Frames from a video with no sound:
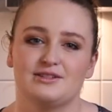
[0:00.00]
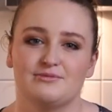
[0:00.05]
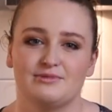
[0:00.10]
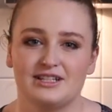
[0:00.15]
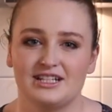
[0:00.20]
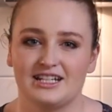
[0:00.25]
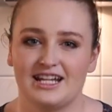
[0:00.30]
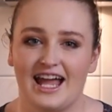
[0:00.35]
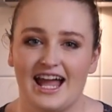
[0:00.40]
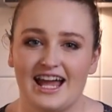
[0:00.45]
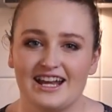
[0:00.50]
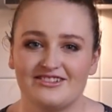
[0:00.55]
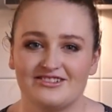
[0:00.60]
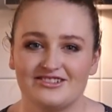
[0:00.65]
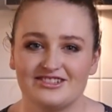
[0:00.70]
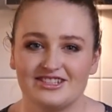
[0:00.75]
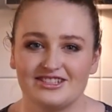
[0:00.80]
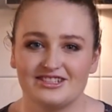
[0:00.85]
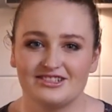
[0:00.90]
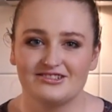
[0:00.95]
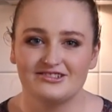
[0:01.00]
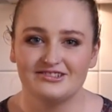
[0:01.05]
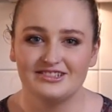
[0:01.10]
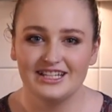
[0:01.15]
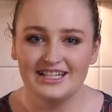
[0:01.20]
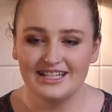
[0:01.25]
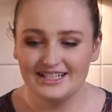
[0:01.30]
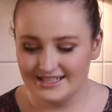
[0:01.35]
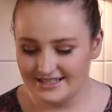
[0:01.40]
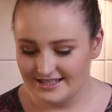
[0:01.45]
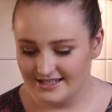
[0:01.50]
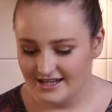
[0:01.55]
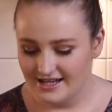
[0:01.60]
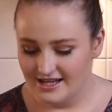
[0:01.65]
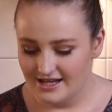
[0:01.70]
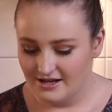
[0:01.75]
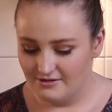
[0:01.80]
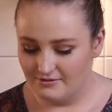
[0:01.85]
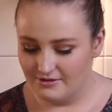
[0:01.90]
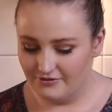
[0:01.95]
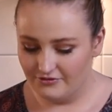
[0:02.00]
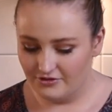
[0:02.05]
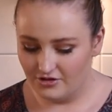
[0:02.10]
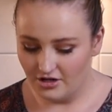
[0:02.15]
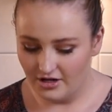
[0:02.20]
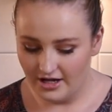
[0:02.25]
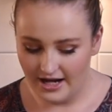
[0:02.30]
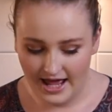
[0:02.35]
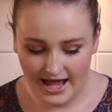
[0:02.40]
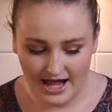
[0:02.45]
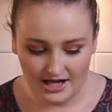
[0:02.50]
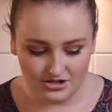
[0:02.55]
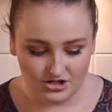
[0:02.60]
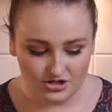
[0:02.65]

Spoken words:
that we're going to add onto the cookies. We've got our